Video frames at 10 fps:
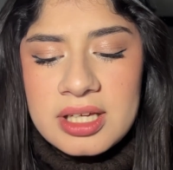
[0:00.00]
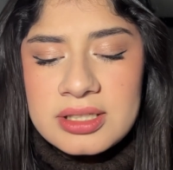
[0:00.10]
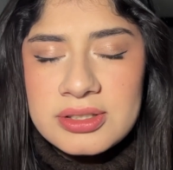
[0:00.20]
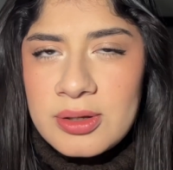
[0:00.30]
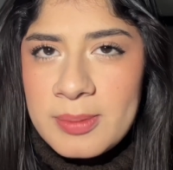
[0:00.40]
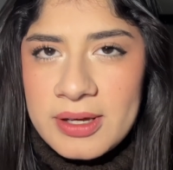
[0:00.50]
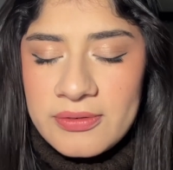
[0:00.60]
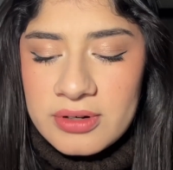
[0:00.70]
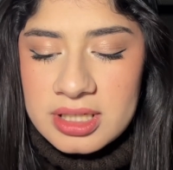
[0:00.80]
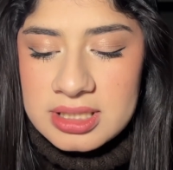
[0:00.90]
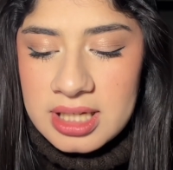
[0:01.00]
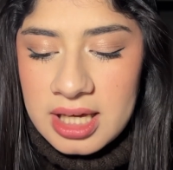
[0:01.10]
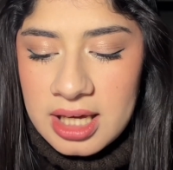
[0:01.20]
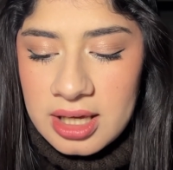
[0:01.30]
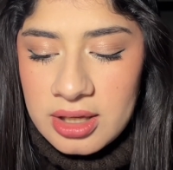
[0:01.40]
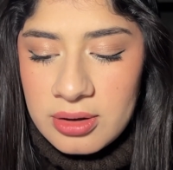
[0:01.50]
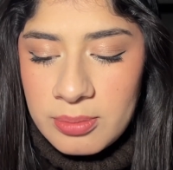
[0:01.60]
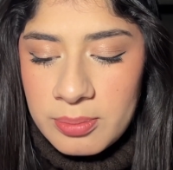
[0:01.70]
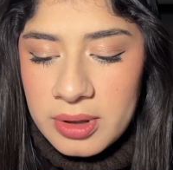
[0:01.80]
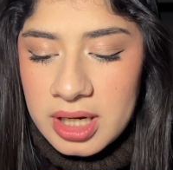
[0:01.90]
Tell my friends I hate you,
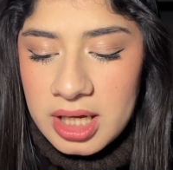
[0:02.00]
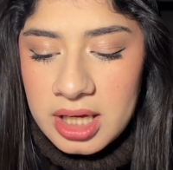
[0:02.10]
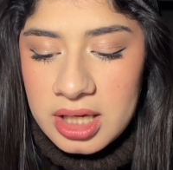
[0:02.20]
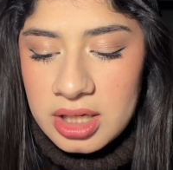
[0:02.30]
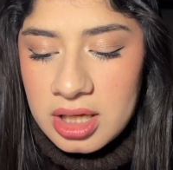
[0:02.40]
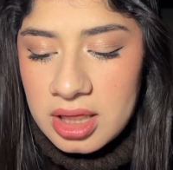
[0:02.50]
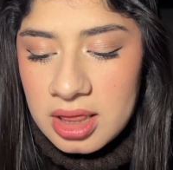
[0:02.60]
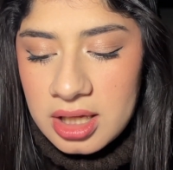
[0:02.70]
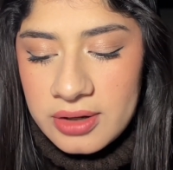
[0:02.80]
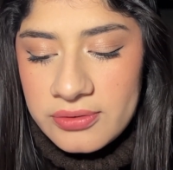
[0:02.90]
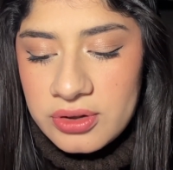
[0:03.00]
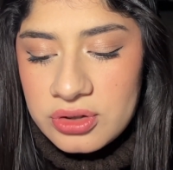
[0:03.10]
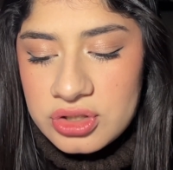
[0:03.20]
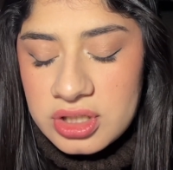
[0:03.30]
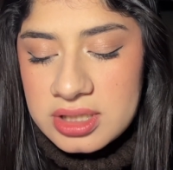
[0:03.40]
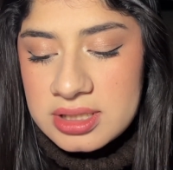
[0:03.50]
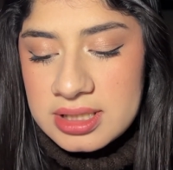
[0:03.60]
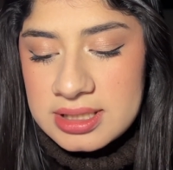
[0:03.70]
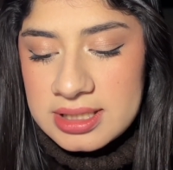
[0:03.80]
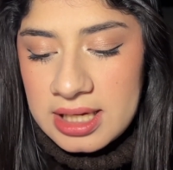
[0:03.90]
but I love you just the
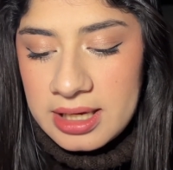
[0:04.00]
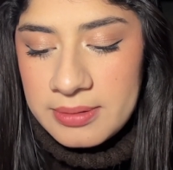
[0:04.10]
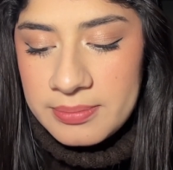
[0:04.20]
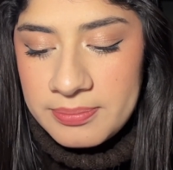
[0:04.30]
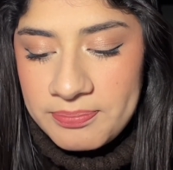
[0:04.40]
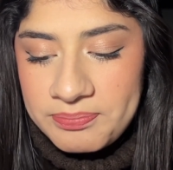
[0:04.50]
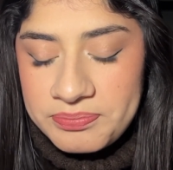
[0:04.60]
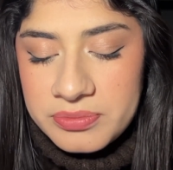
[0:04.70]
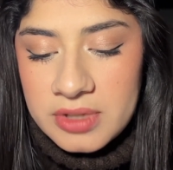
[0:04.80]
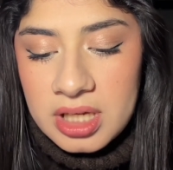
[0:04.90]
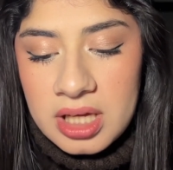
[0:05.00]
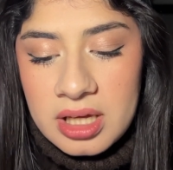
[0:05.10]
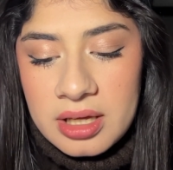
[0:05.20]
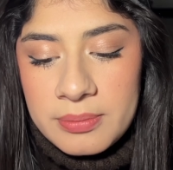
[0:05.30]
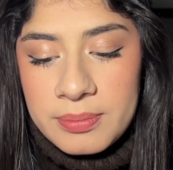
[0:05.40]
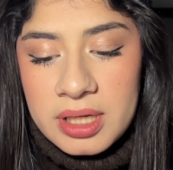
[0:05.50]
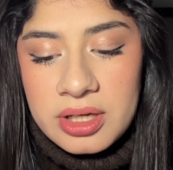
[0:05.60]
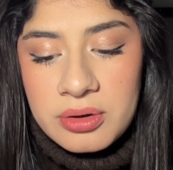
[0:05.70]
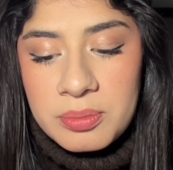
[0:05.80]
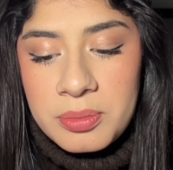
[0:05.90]
same.
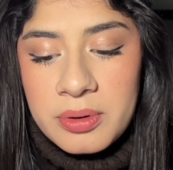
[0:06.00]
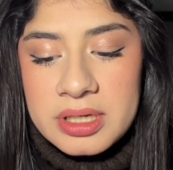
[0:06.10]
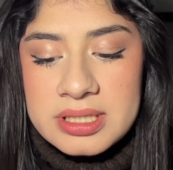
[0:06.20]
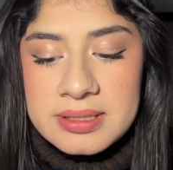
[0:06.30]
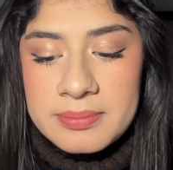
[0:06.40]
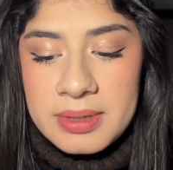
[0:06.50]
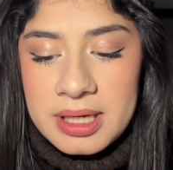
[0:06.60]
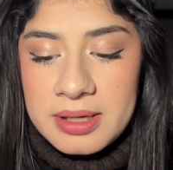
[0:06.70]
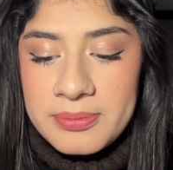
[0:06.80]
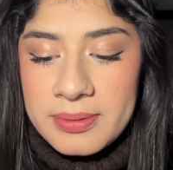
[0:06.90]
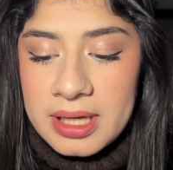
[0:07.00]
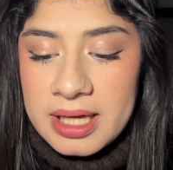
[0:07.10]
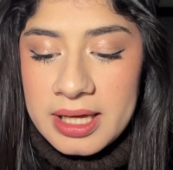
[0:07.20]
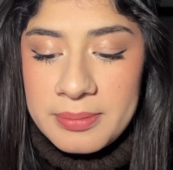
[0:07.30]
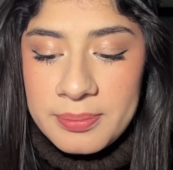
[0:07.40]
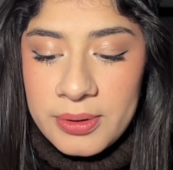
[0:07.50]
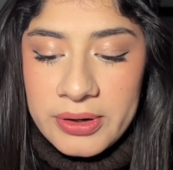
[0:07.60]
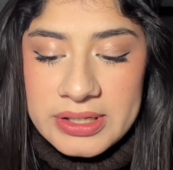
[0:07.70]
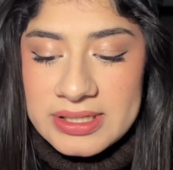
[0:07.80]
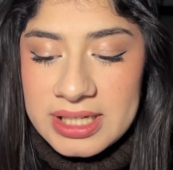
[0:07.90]
Pick your poison, babe. I'm
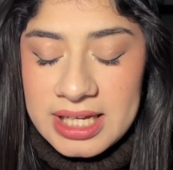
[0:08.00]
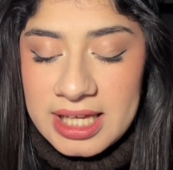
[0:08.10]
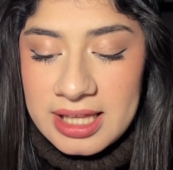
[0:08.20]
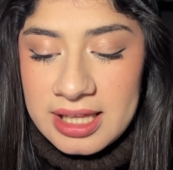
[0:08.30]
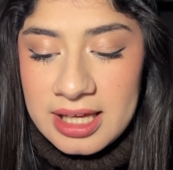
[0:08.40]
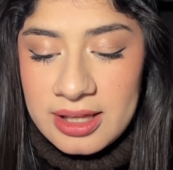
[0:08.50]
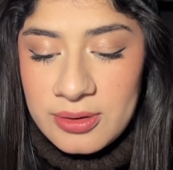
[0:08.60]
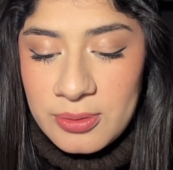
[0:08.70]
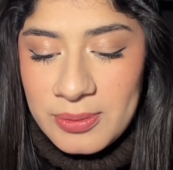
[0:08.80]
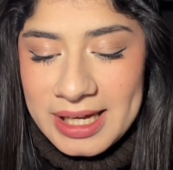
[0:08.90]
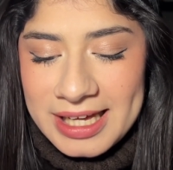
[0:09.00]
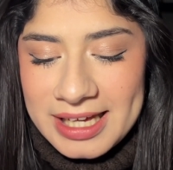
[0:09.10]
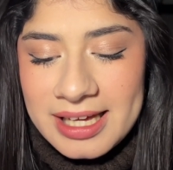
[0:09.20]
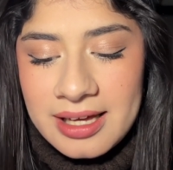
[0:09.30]
poisoned either way.